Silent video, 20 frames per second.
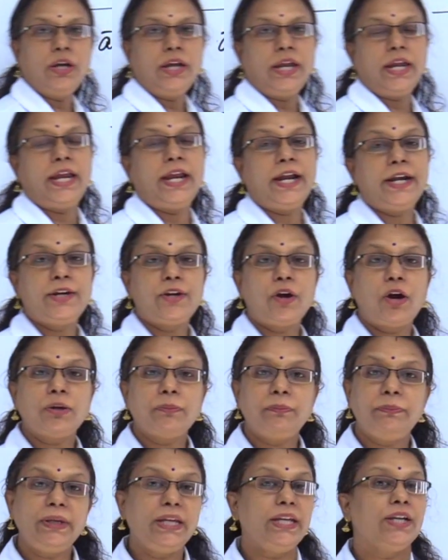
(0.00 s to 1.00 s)
A dot
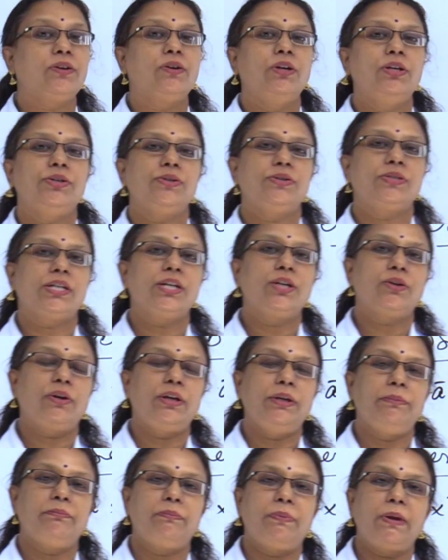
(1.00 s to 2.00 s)
B equal to 0
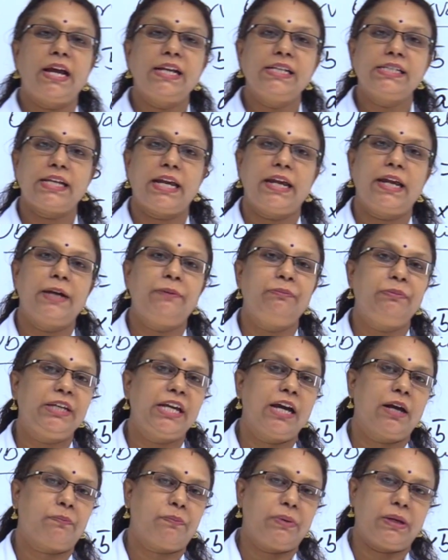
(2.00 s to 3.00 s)
implies A and B
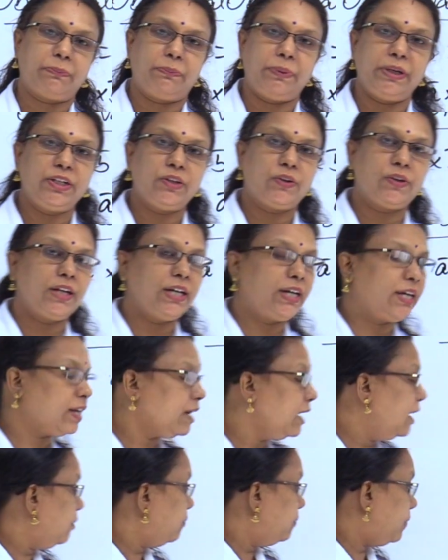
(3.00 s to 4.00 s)
are perpendicular,
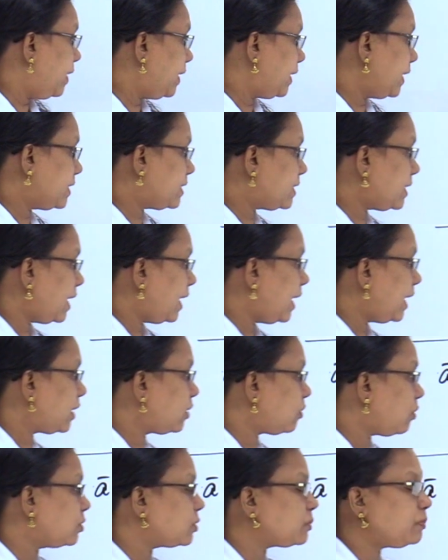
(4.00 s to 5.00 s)
whereas A
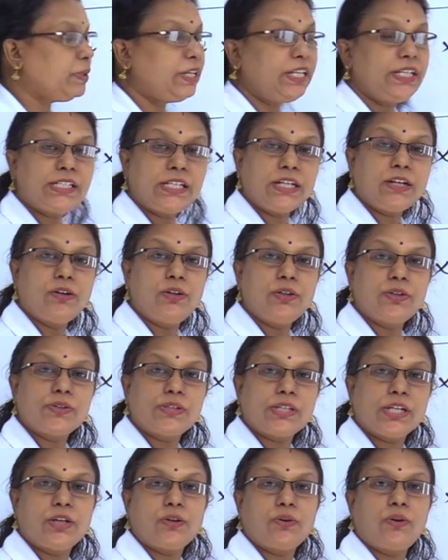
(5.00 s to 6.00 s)
cross B is equal to
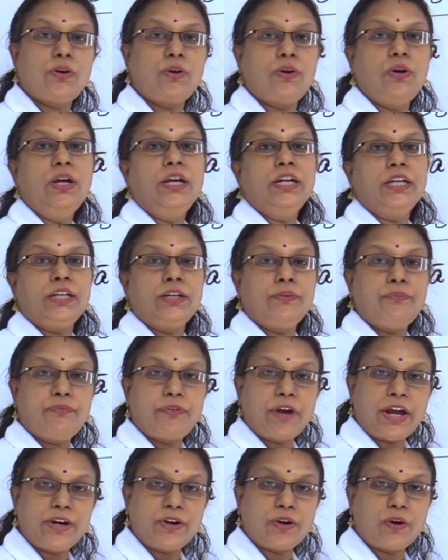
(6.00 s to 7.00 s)
0 if
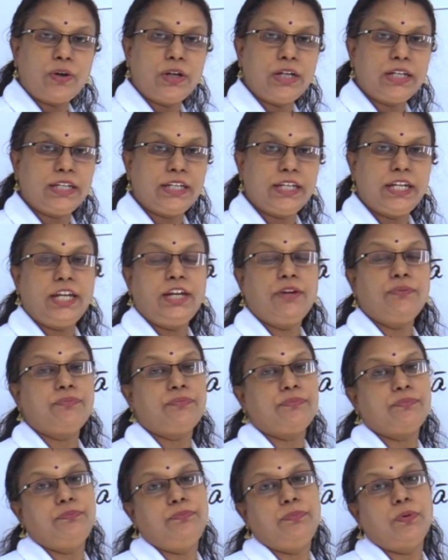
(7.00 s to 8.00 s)
and only if
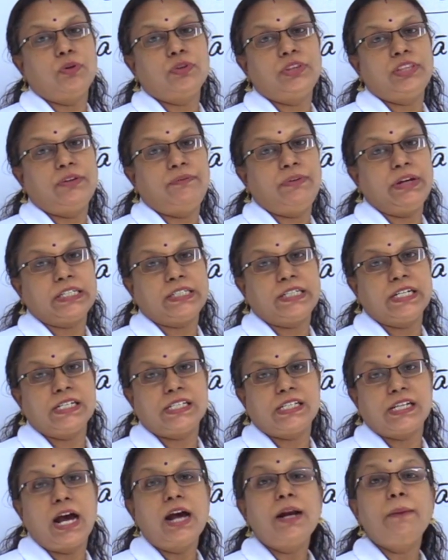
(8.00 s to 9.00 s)
both the
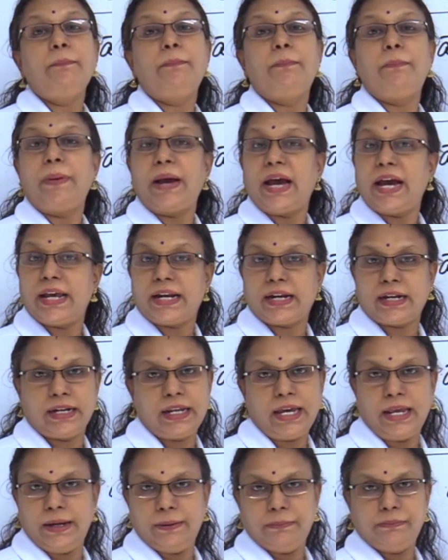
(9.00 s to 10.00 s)
vectors are
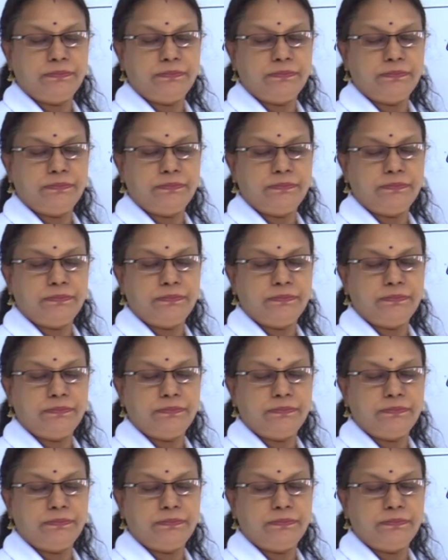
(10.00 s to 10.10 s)
parallel.